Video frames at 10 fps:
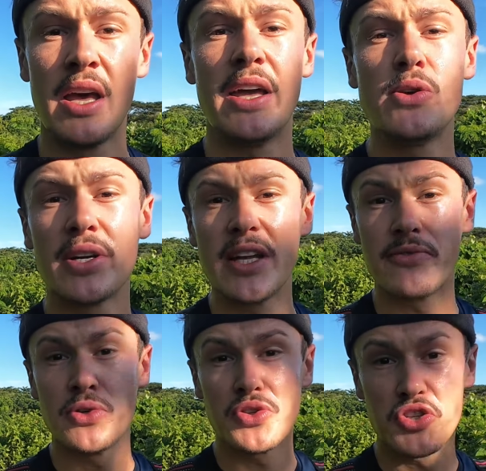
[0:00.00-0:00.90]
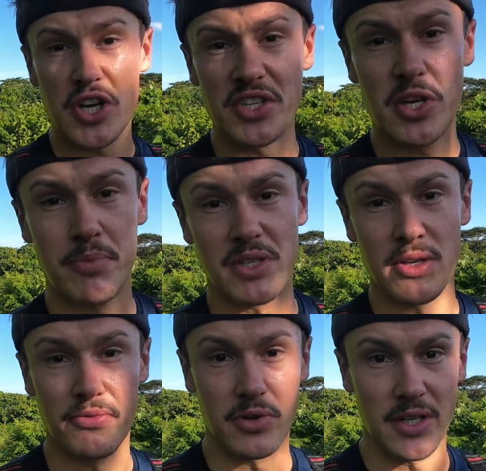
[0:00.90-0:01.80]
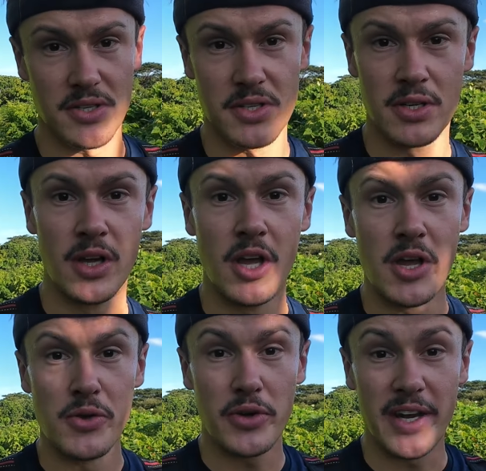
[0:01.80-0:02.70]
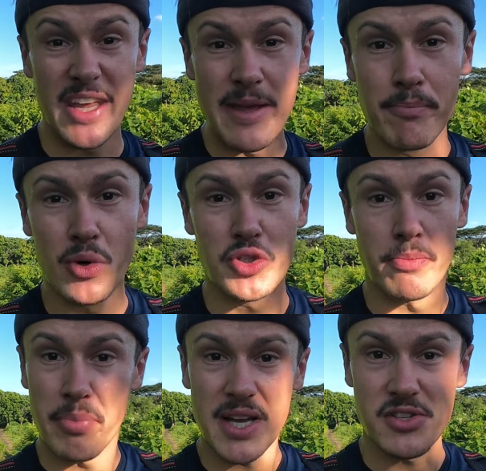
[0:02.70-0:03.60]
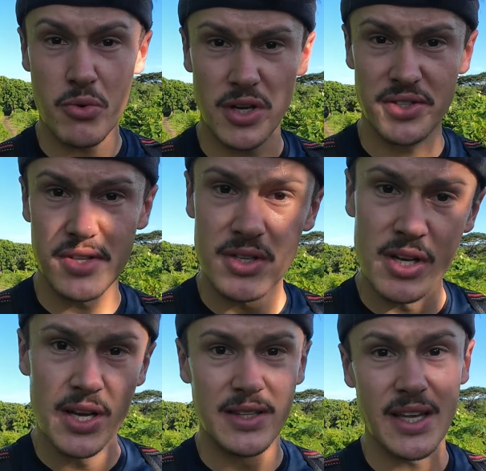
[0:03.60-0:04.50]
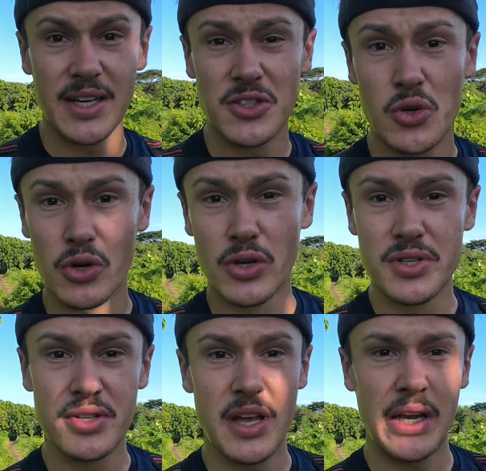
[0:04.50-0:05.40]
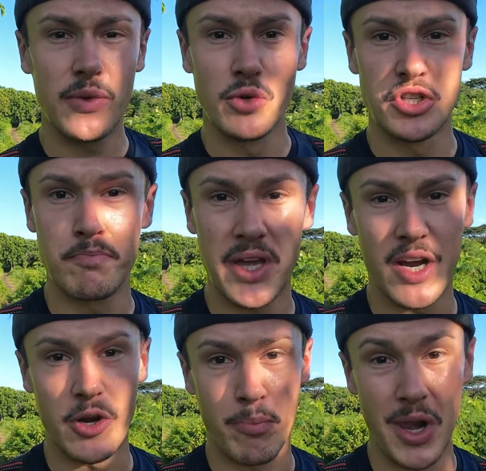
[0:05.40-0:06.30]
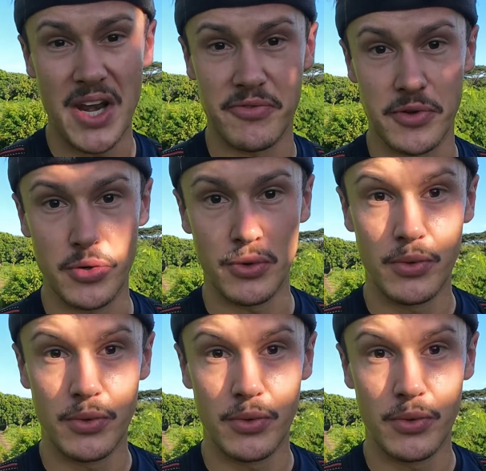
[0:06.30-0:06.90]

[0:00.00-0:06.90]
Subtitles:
And you can even use ChatGPT for this. You can import your past runs, tell it your goals and it will spit out a plan for you.